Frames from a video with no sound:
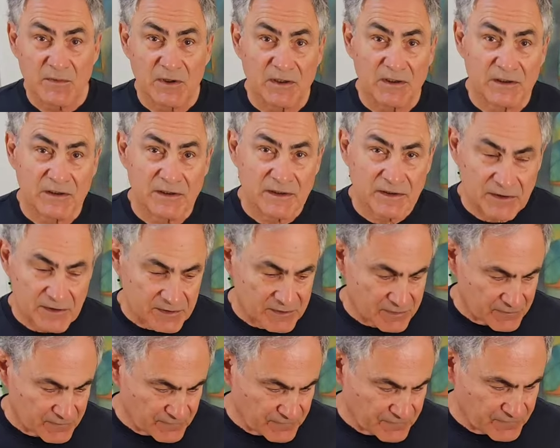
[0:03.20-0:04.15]
my
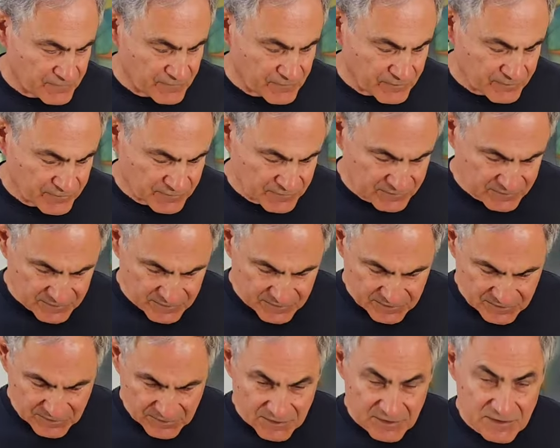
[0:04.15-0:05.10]
uh, fourth
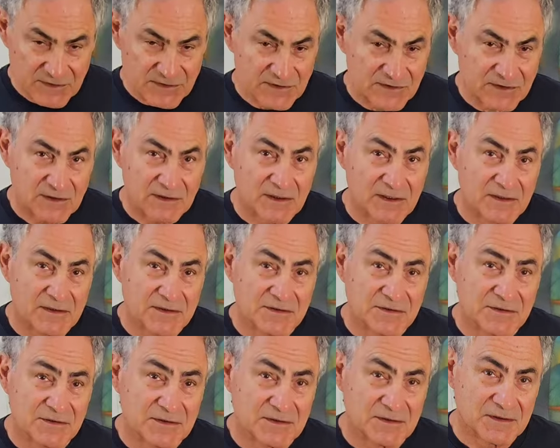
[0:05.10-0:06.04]
uh,
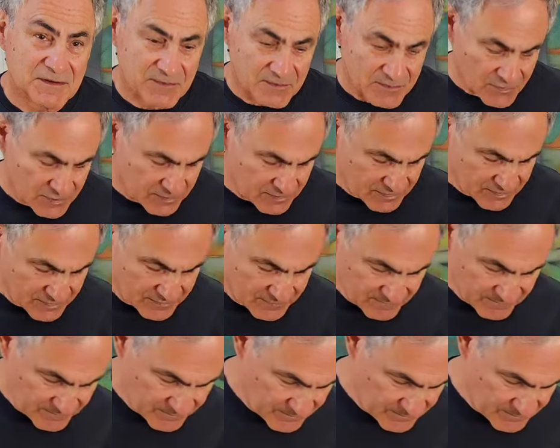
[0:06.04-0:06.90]
installation in my